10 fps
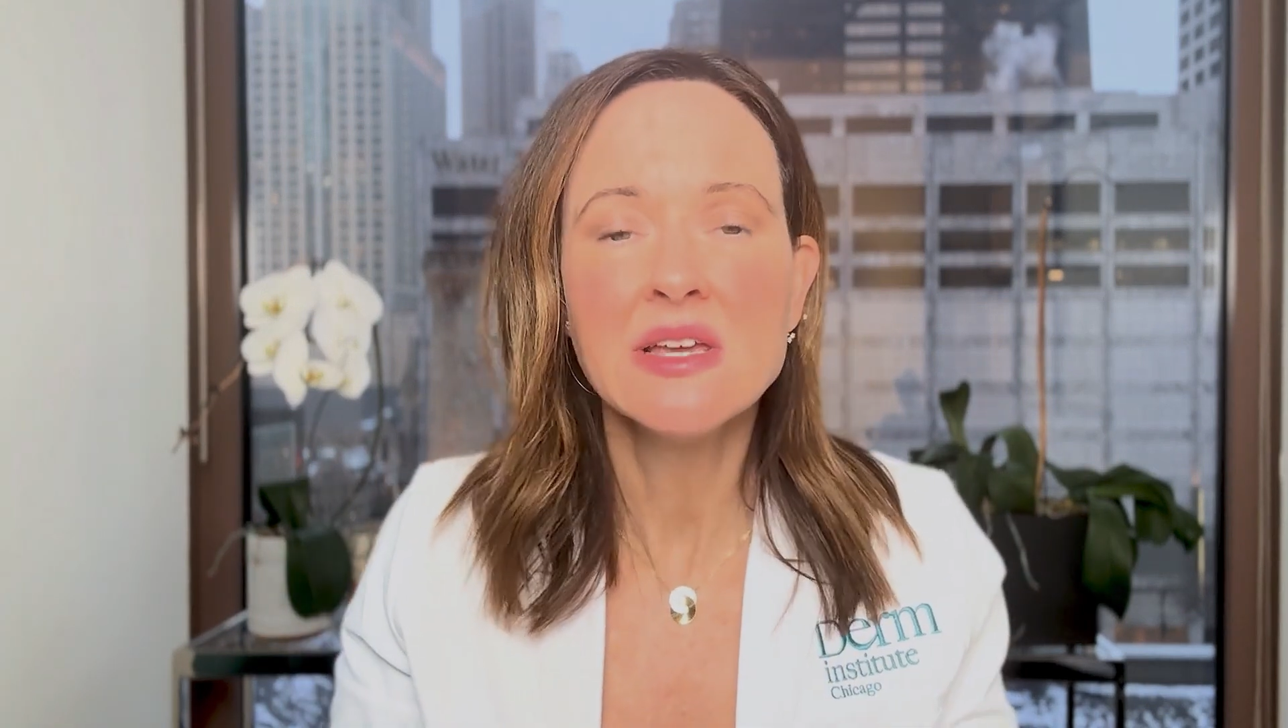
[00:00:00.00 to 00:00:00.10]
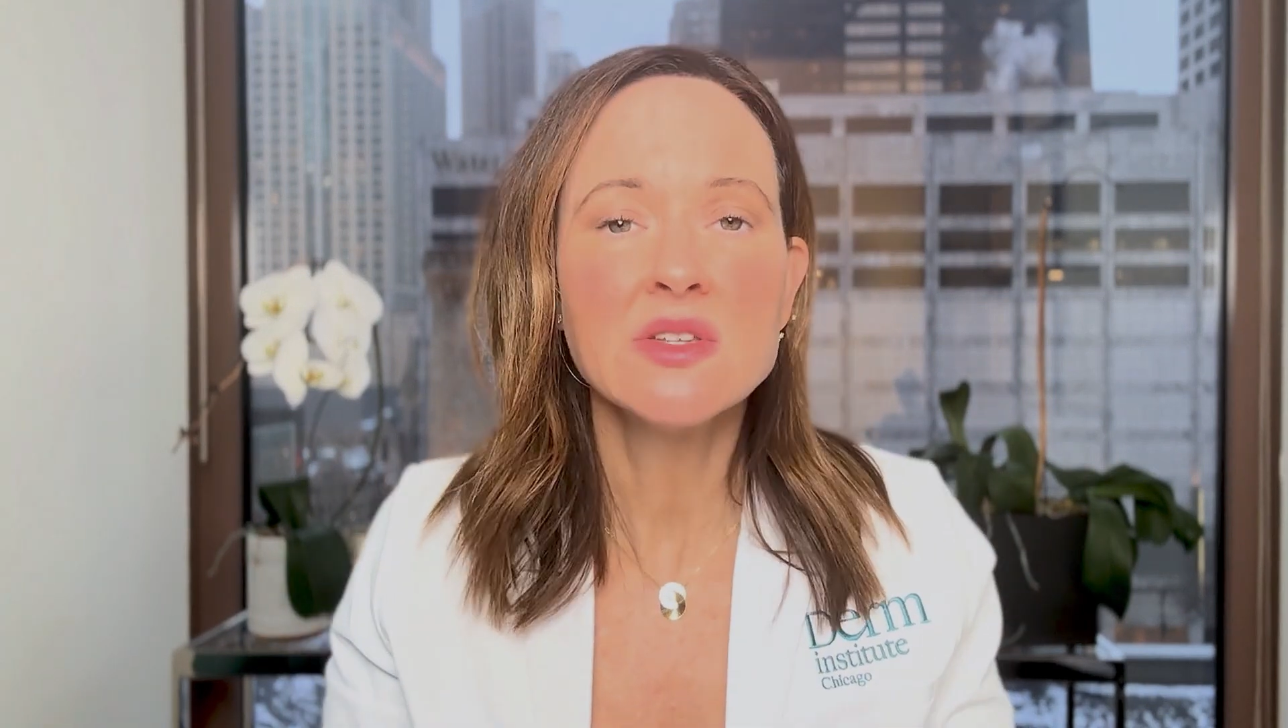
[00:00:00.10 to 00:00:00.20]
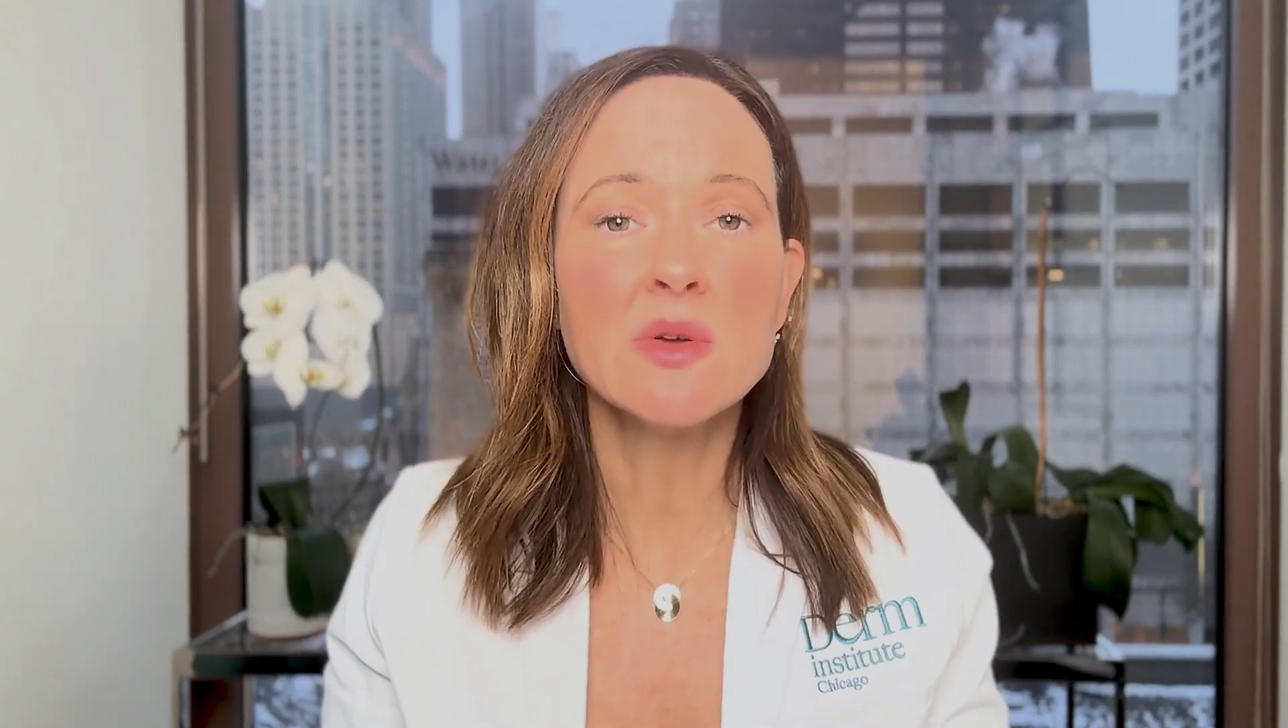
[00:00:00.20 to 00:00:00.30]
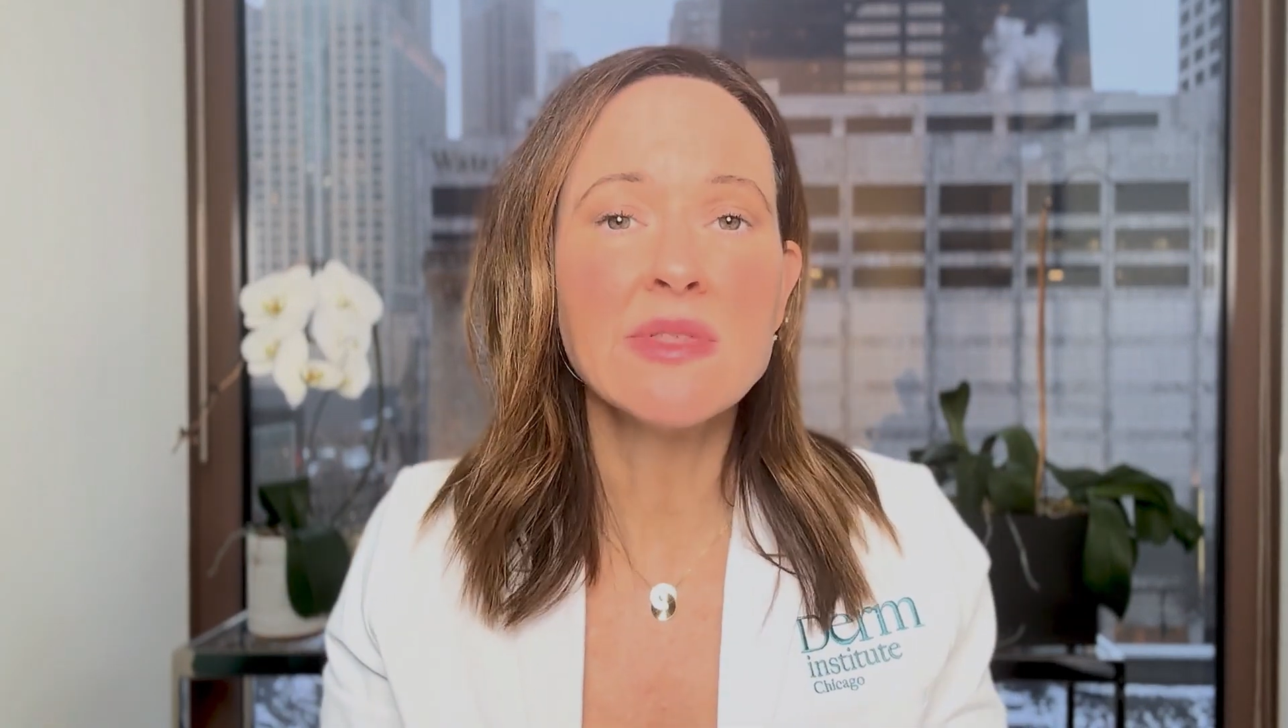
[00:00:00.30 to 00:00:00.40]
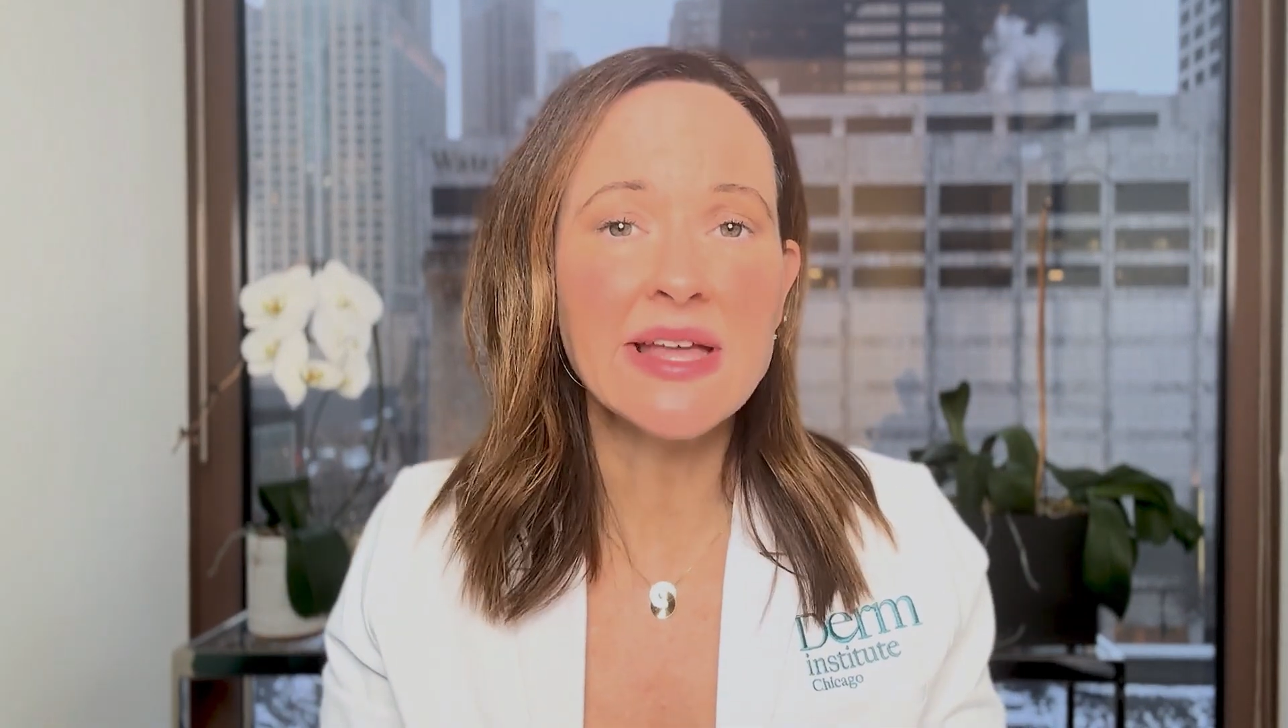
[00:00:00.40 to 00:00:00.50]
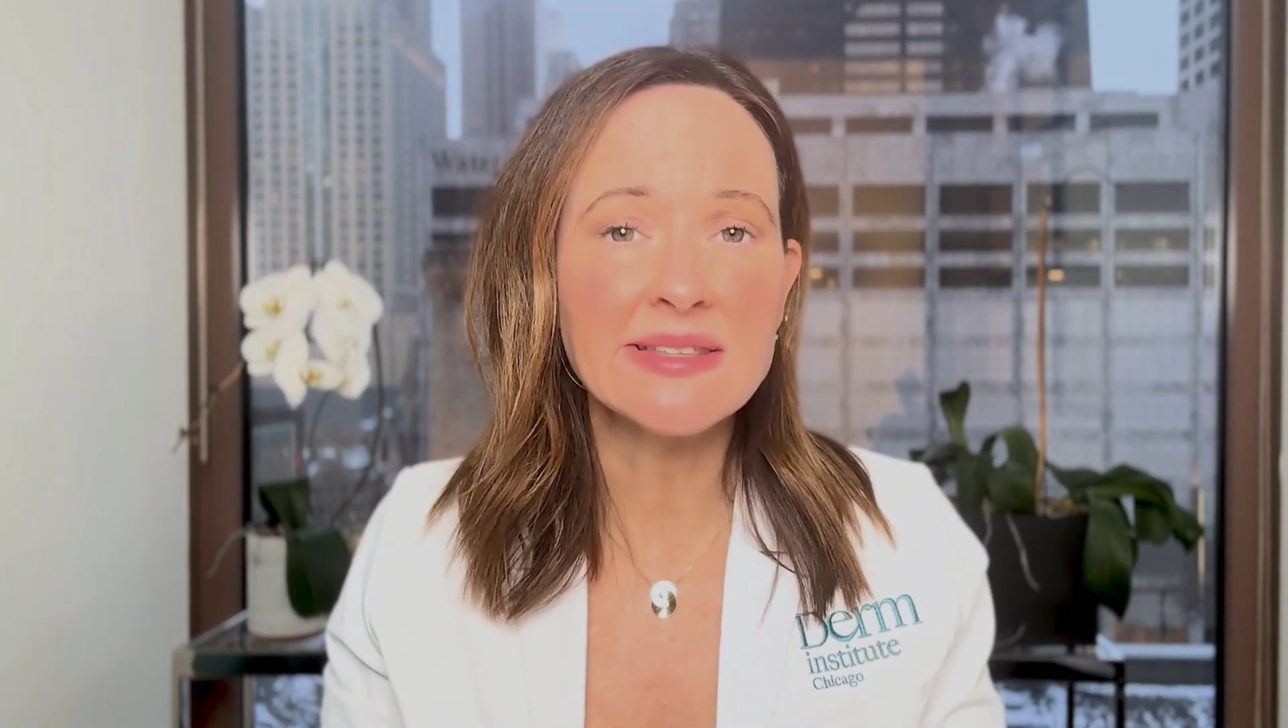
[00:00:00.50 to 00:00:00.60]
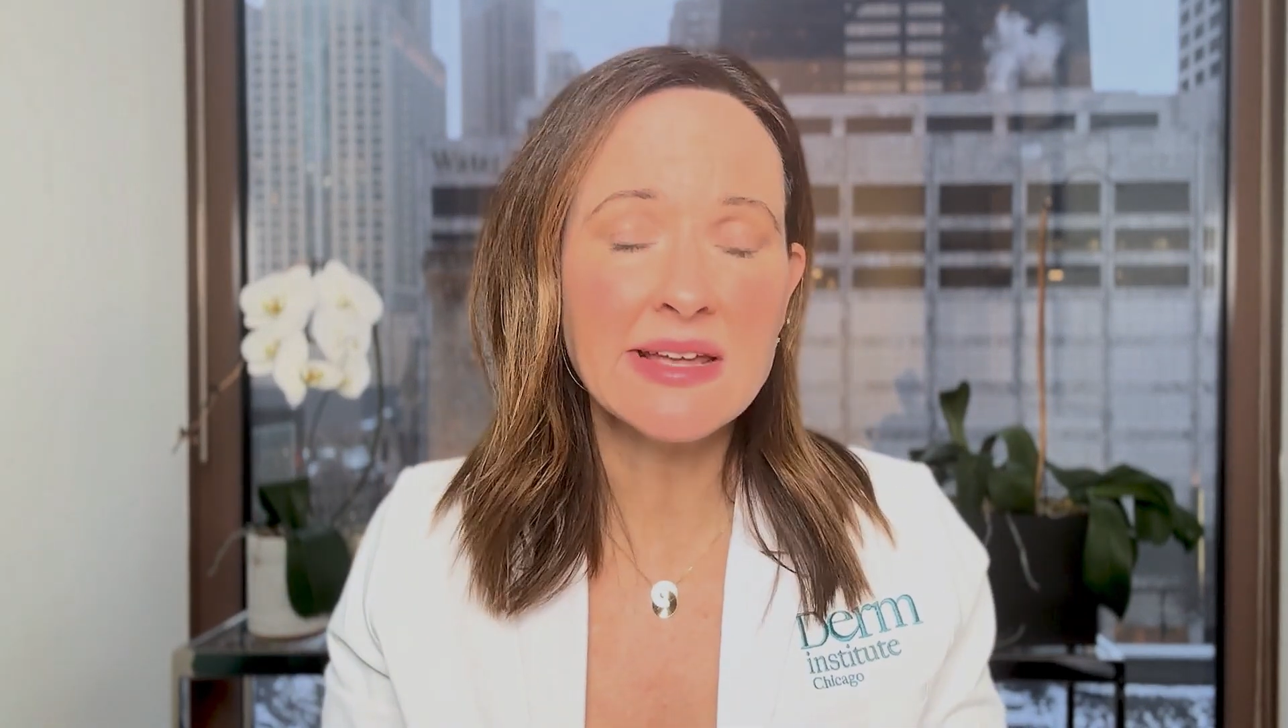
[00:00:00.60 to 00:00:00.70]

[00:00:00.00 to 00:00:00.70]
So that's